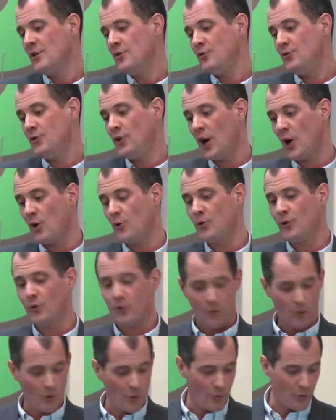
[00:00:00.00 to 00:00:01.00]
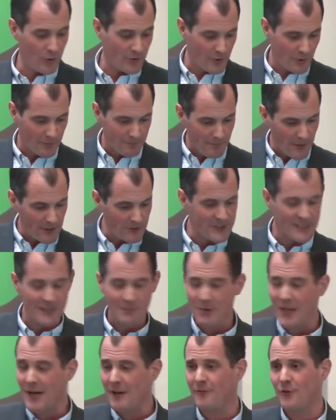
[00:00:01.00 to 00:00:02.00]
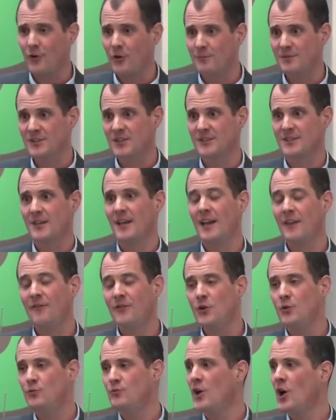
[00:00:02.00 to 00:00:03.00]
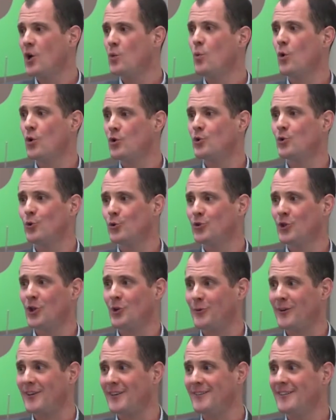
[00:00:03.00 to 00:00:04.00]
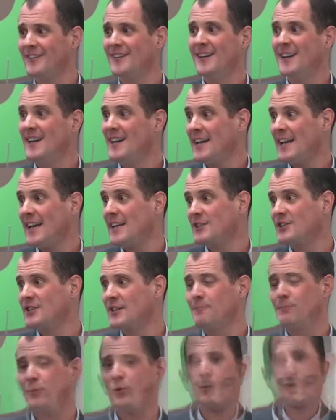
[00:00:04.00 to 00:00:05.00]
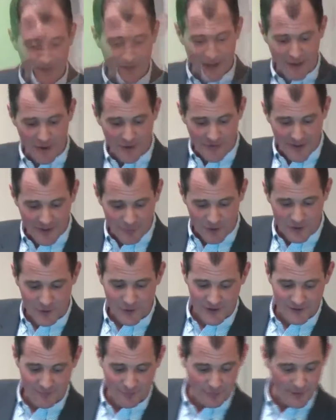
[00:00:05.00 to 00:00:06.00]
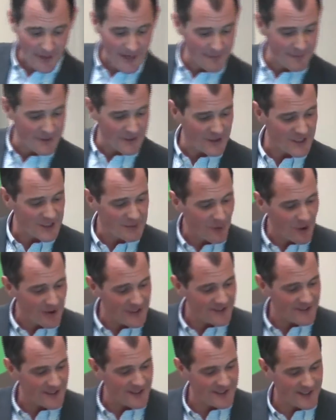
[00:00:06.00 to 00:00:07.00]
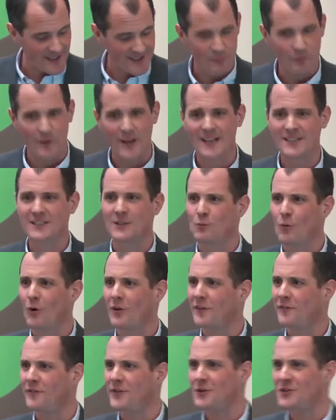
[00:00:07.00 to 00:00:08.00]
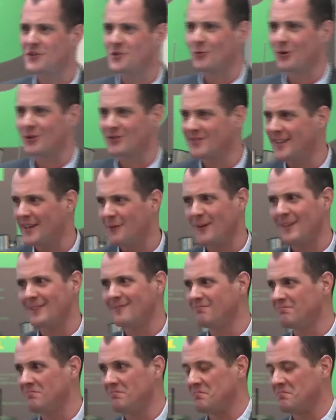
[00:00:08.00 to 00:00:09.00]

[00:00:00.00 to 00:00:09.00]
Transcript: know your multi-platforms, because if you know what you're doing, it's simple. The other thing which was absolutely spot on is they said, we asked them what the future was, and they went,